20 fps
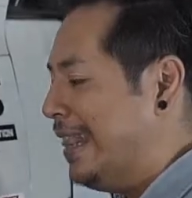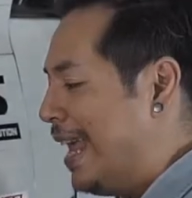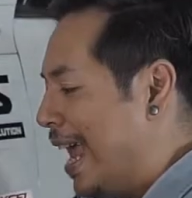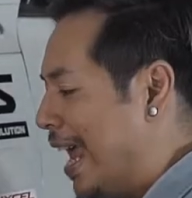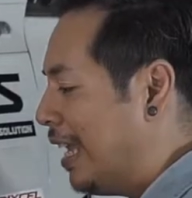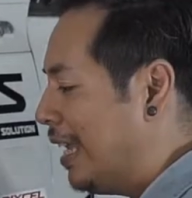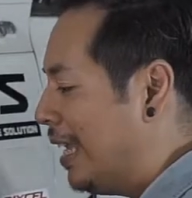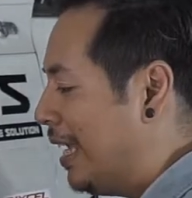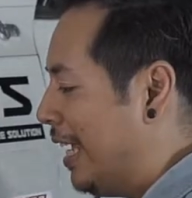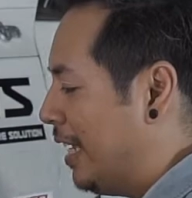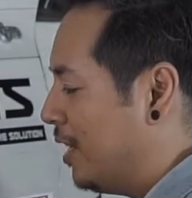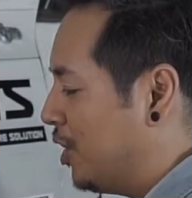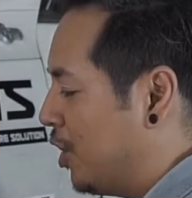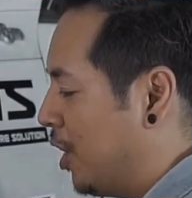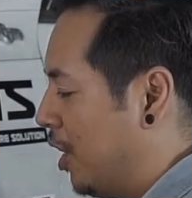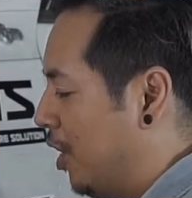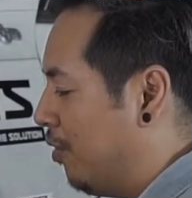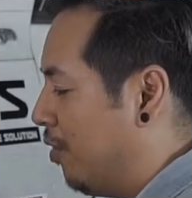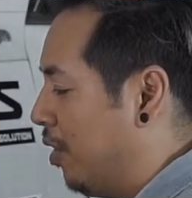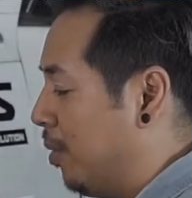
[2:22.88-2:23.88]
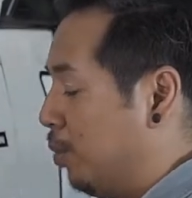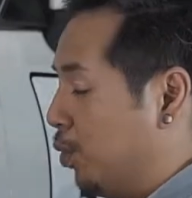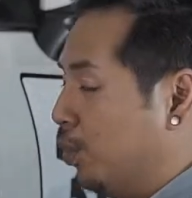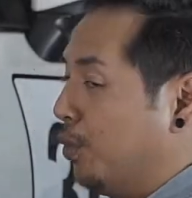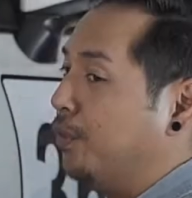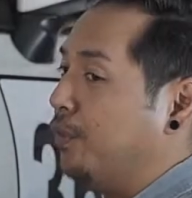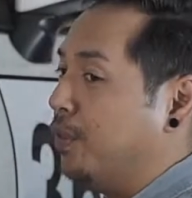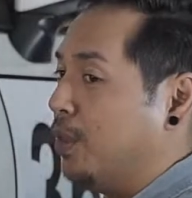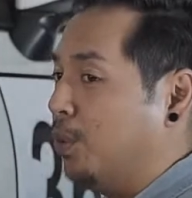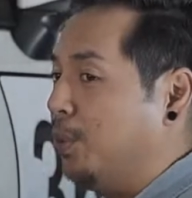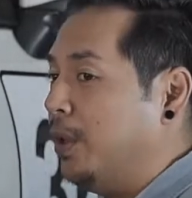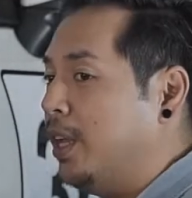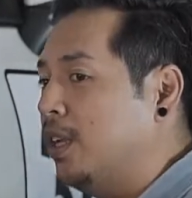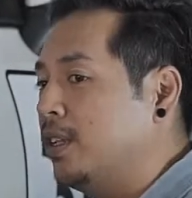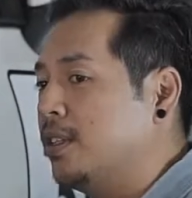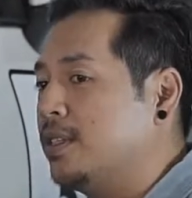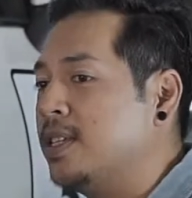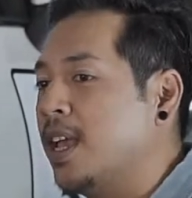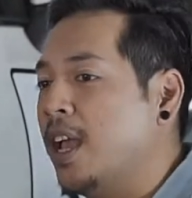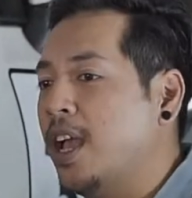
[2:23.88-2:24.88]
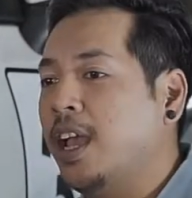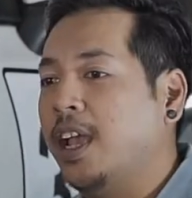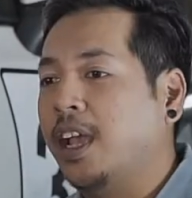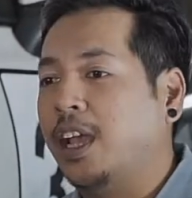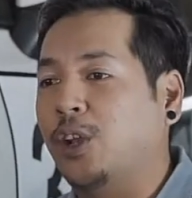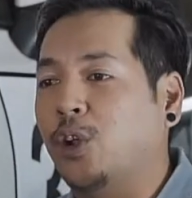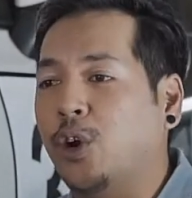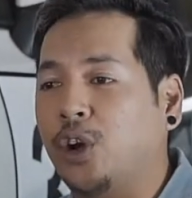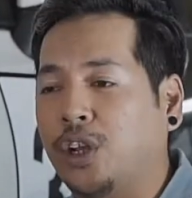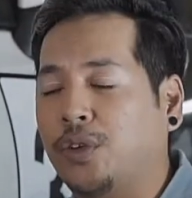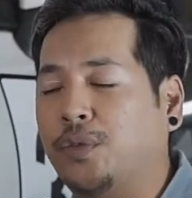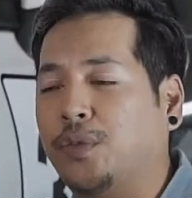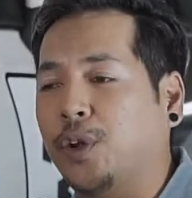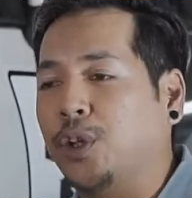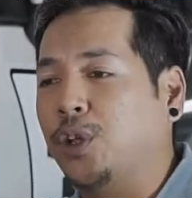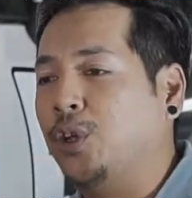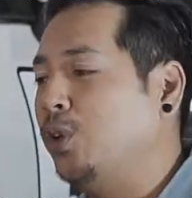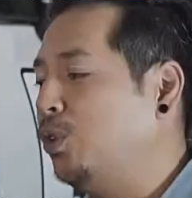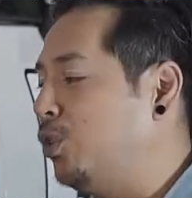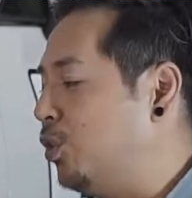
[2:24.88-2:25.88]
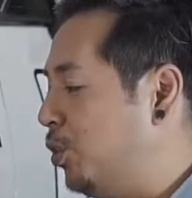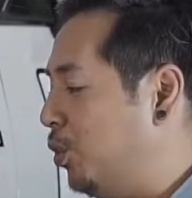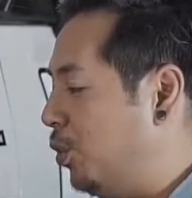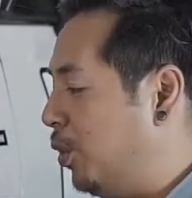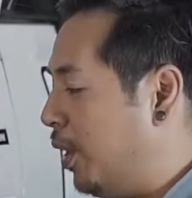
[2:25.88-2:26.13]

then in turn remove the wheels in order for you to